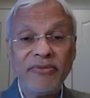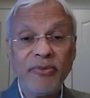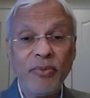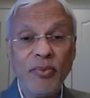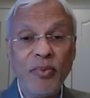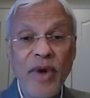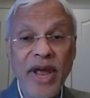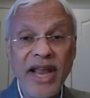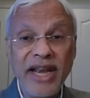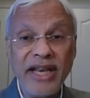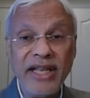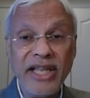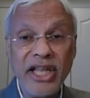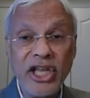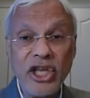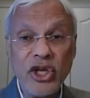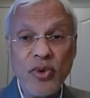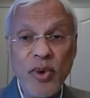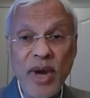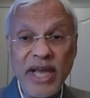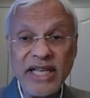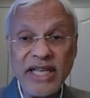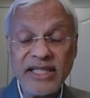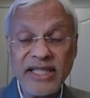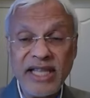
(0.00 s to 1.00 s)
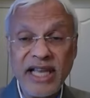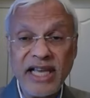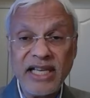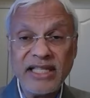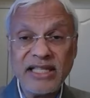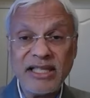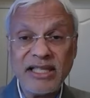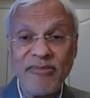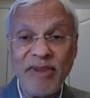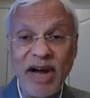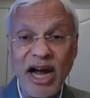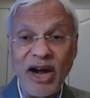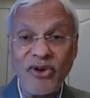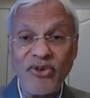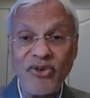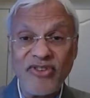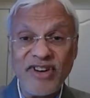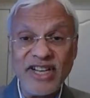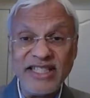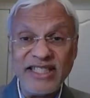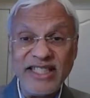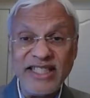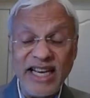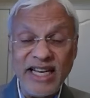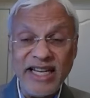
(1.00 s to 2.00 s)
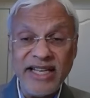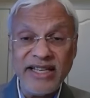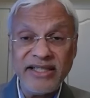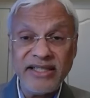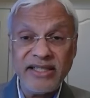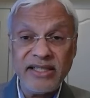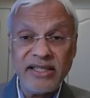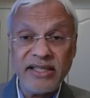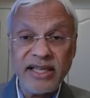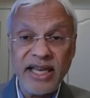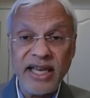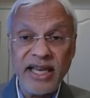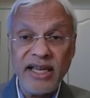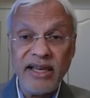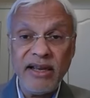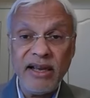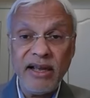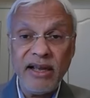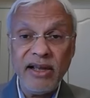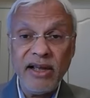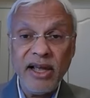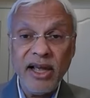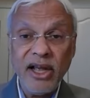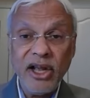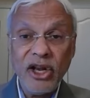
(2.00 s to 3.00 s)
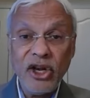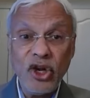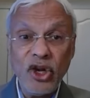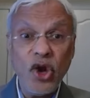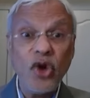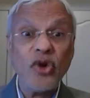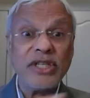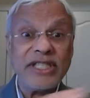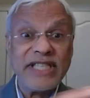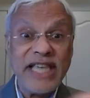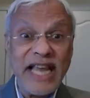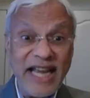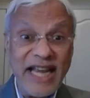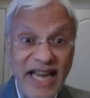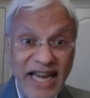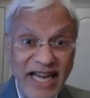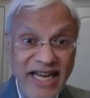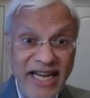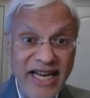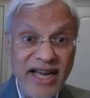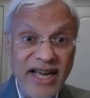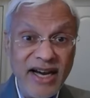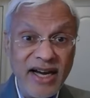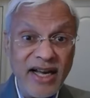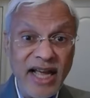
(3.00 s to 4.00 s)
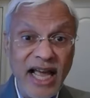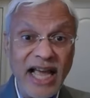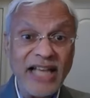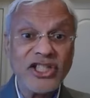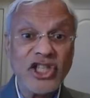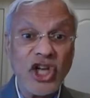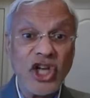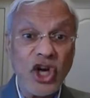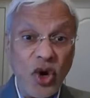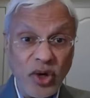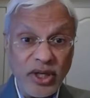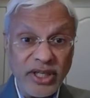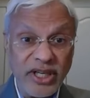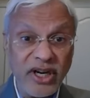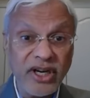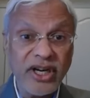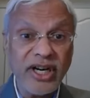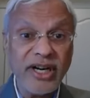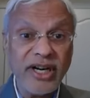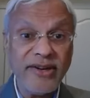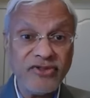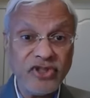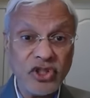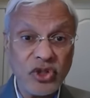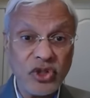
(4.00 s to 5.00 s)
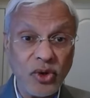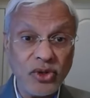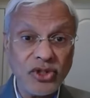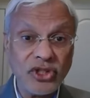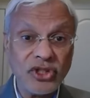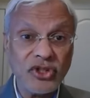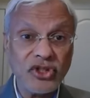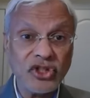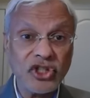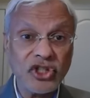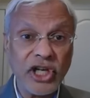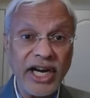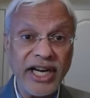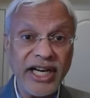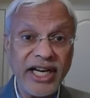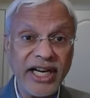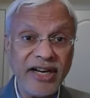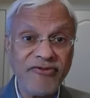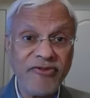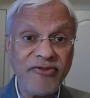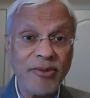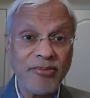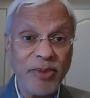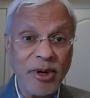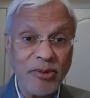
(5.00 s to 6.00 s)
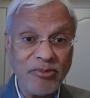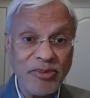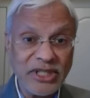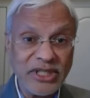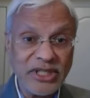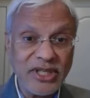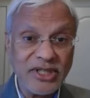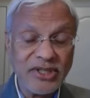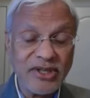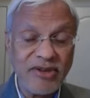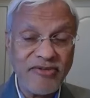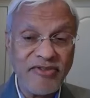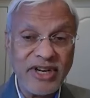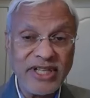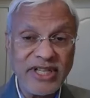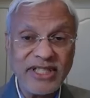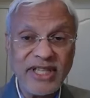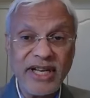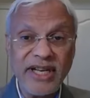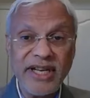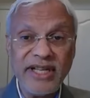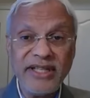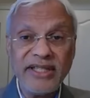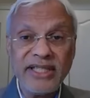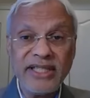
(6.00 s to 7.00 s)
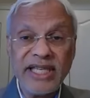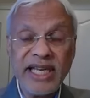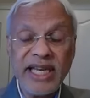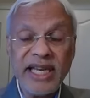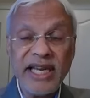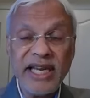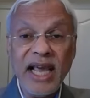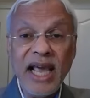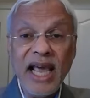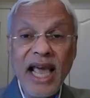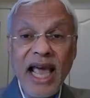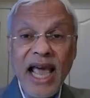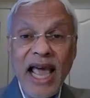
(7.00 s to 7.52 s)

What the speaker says: When the US thinks about resiliency, looks at India as an alternative source to China for purposes of resiliency.